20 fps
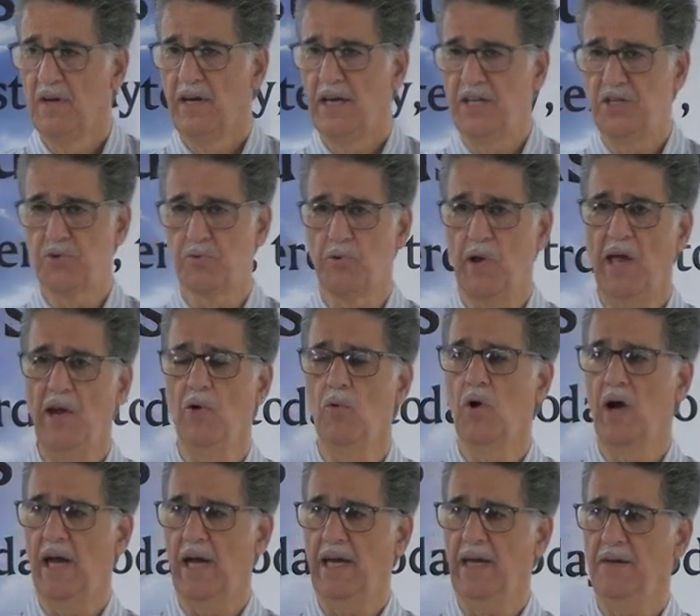He's run
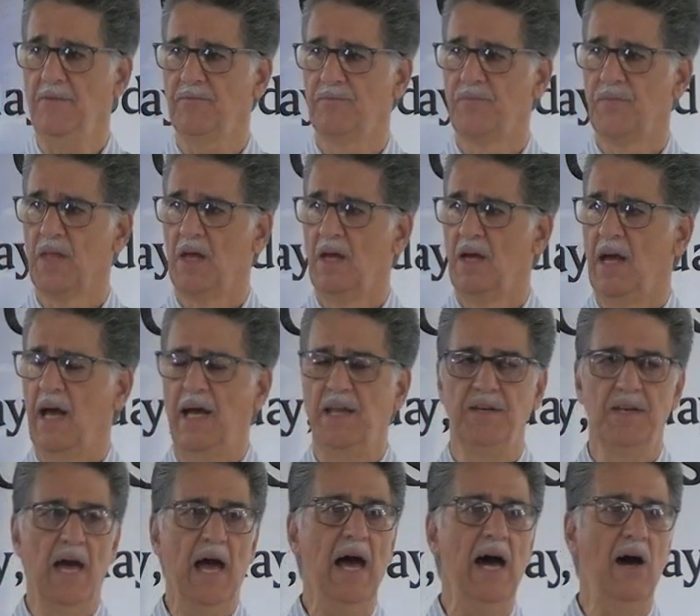away.
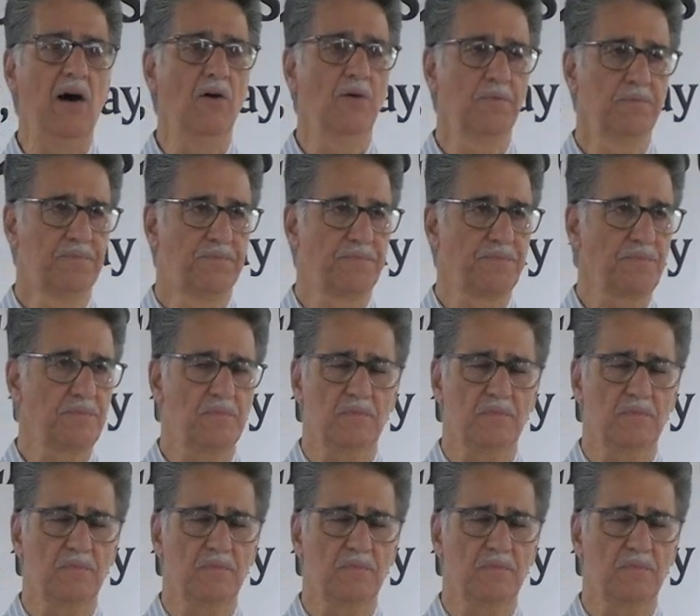And now